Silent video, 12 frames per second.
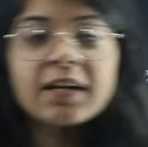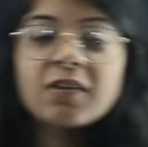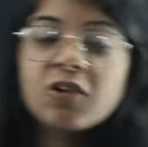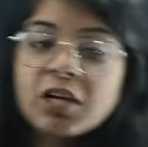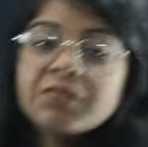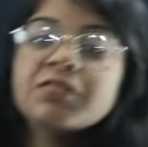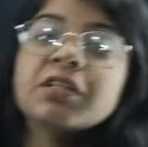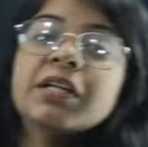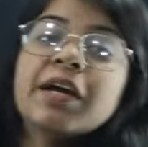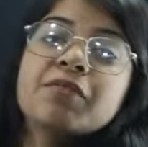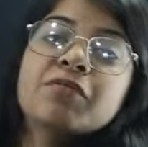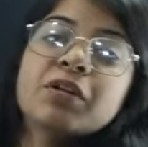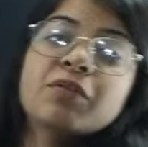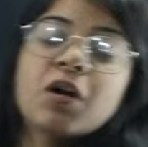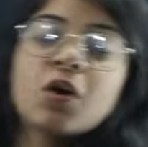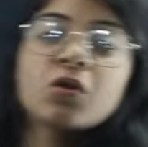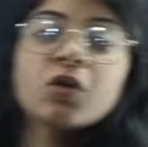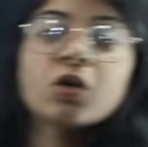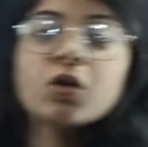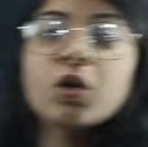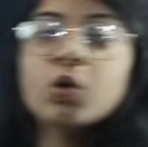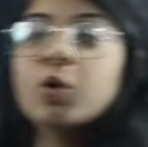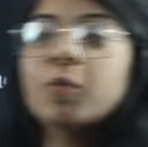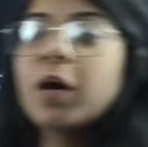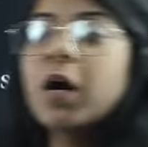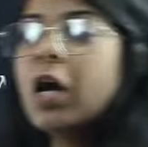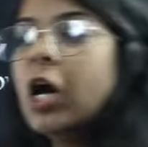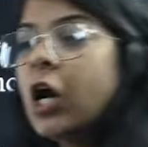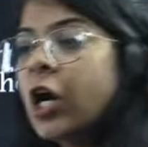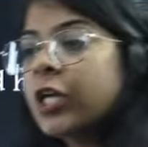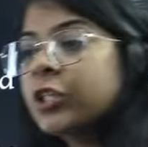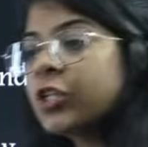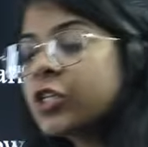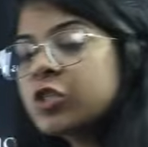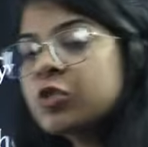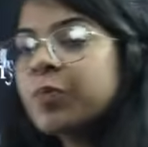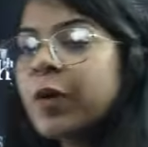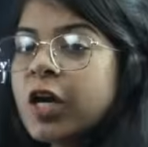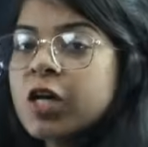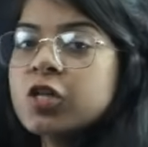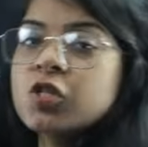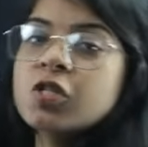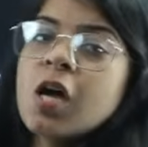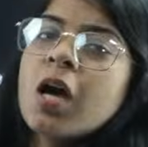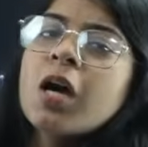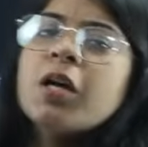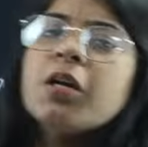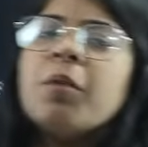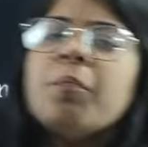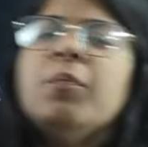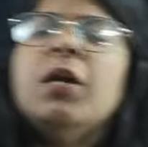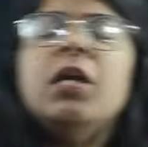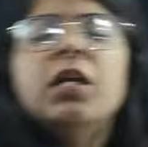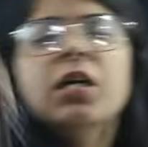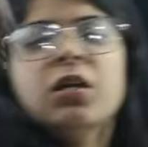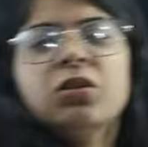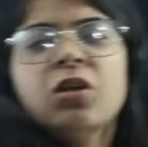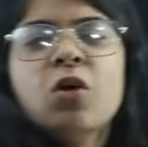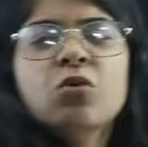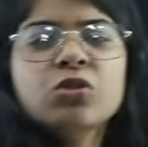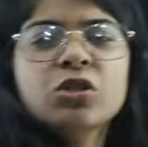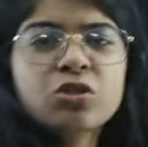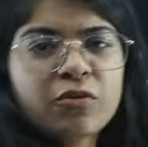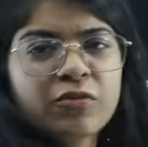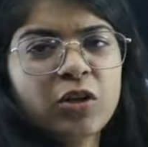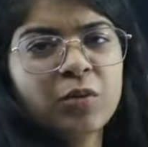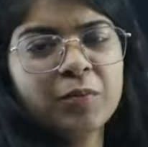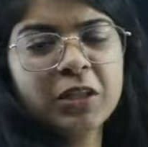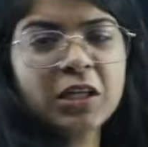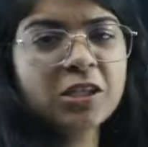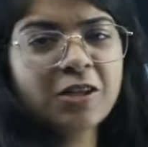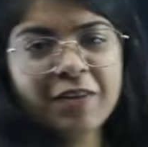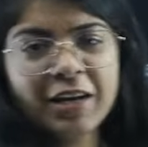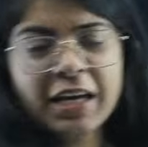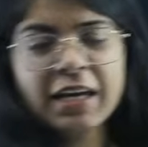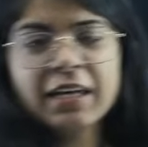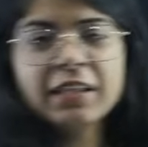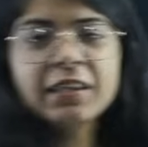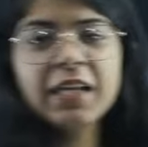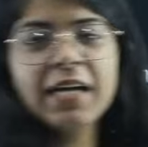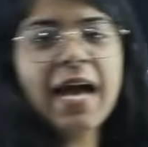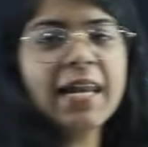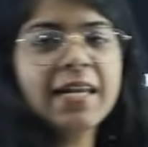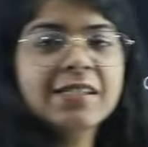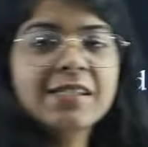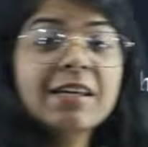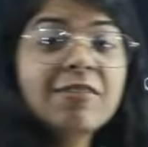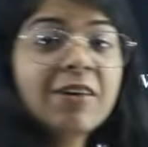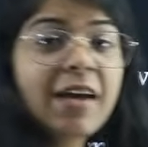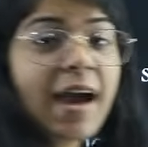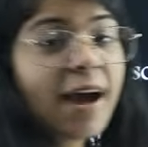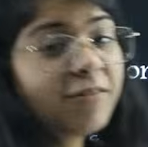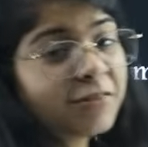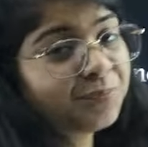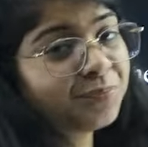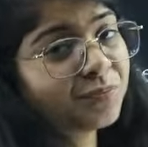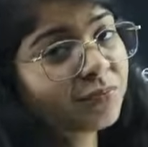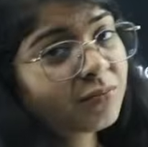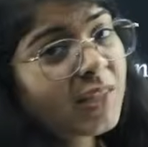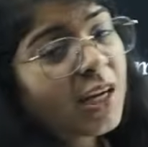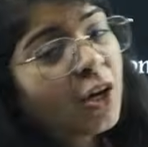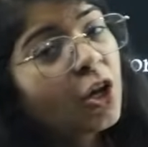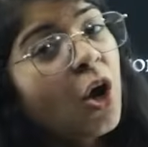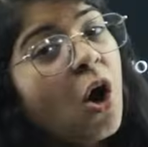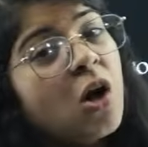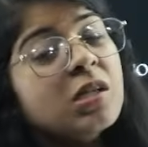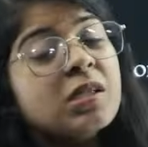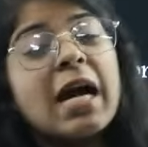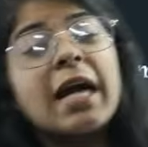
Literally everywhere on the globe, in the space, in a million thousands of kilometers away in the galaxy, we have laws that